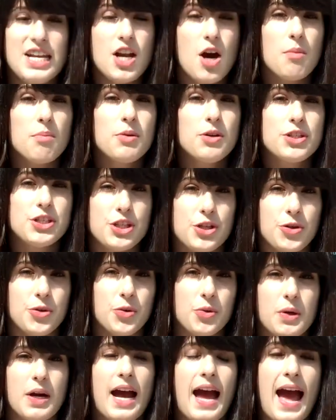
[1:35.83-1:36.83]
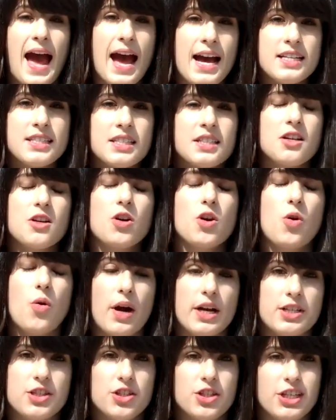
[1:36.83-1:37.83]
Number 2, ask
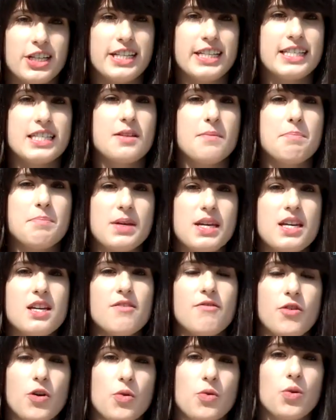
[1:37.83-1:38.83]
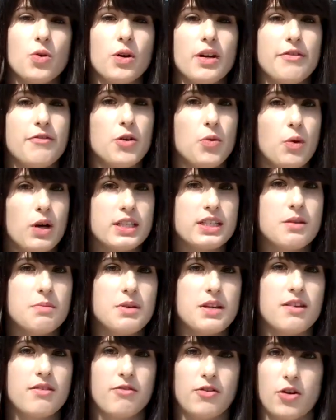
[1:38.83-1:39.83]
questions. Be vocal if you want to
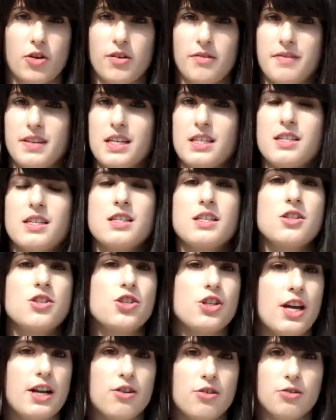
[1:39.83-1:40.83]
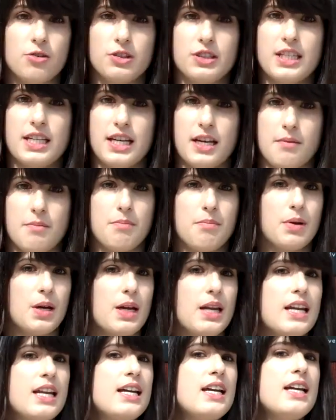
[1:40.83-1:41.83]
be involved. This is a general tip,
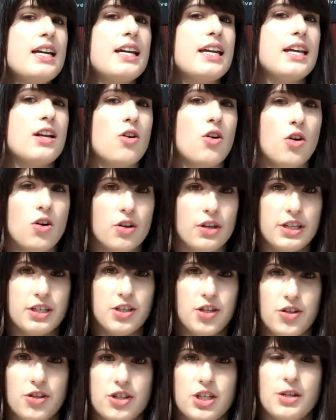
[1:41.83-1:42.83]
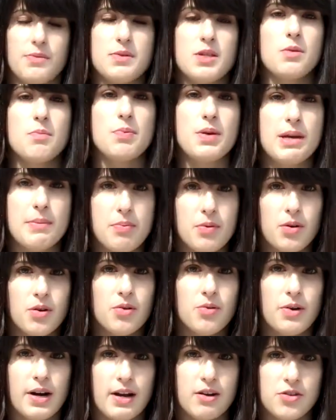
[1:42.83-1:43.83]
but in all internships, the
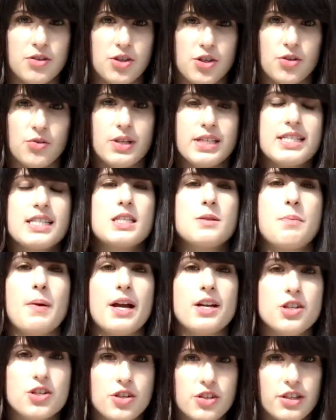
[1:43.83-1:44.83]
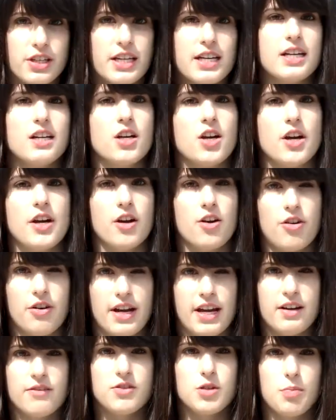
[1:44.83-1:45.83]
people around you, especially in a
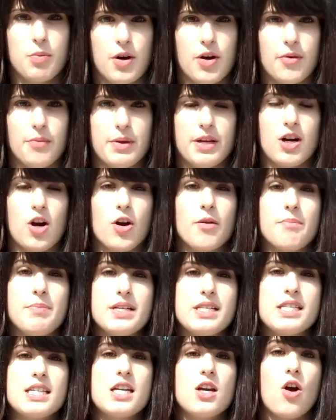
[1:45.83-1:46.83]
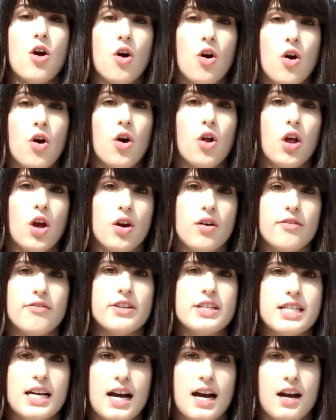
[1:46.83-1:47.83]
creative department, are busy all of
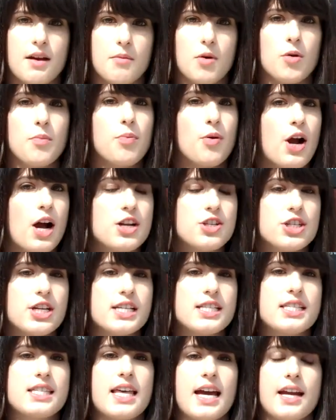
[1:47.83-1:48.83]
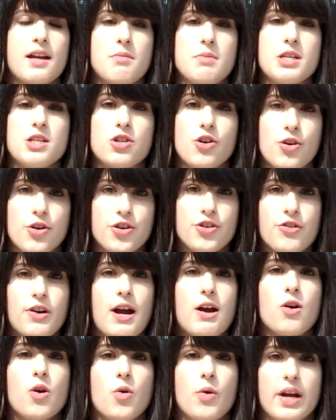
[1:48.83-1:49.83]
the time on projects that can be turned
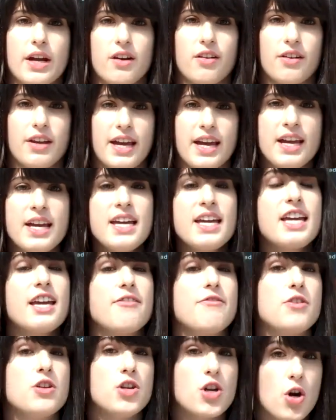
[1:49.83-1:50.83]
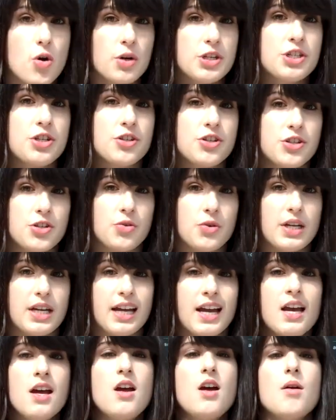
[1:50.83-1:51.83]
around quickly if you know what you're
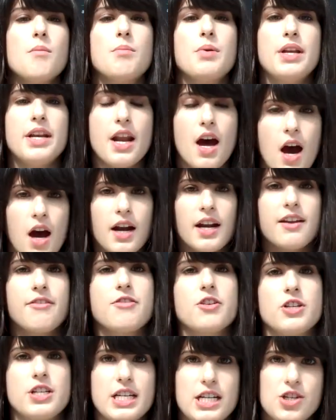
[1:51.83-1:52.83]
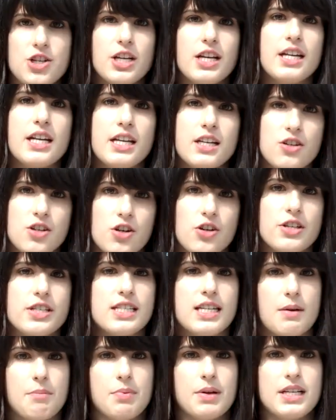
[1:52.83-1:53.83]
doing, but not if you're teaching an intern
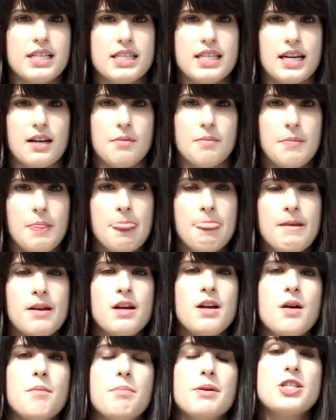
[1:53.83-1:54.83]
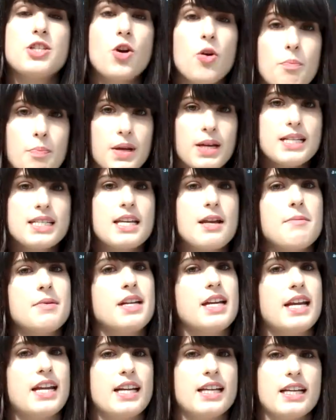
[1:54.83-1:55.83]
step by step. But don't be
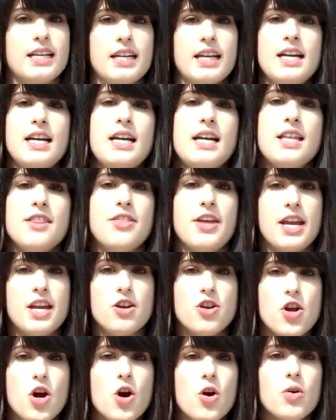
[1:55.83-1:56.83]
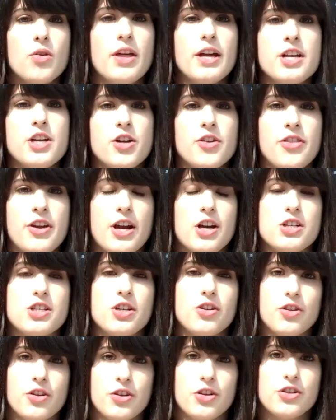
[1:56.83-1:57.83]
intimidated. They know that you're there
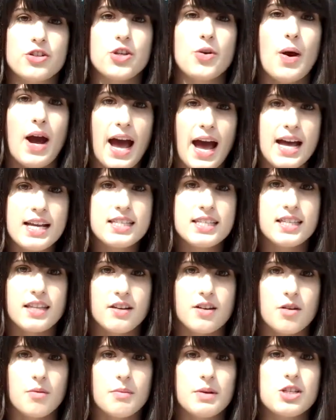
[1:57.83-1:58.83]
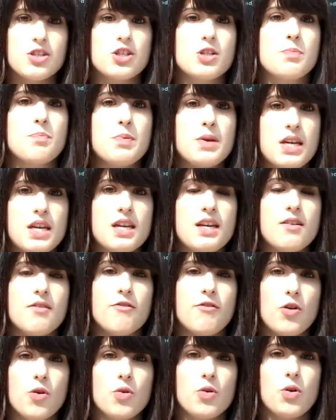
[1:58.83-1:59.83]
to learn, so ask them. Just be
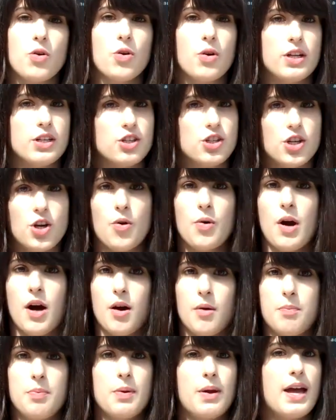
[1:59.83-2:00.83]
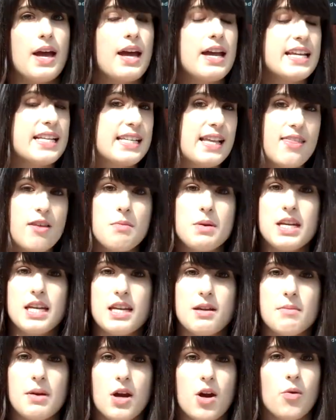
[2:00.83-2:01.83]
vocal and show up. You send them an
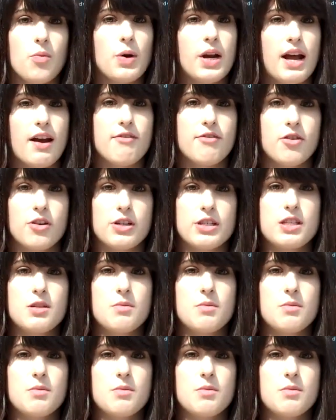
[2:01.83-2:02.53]
email, whatever,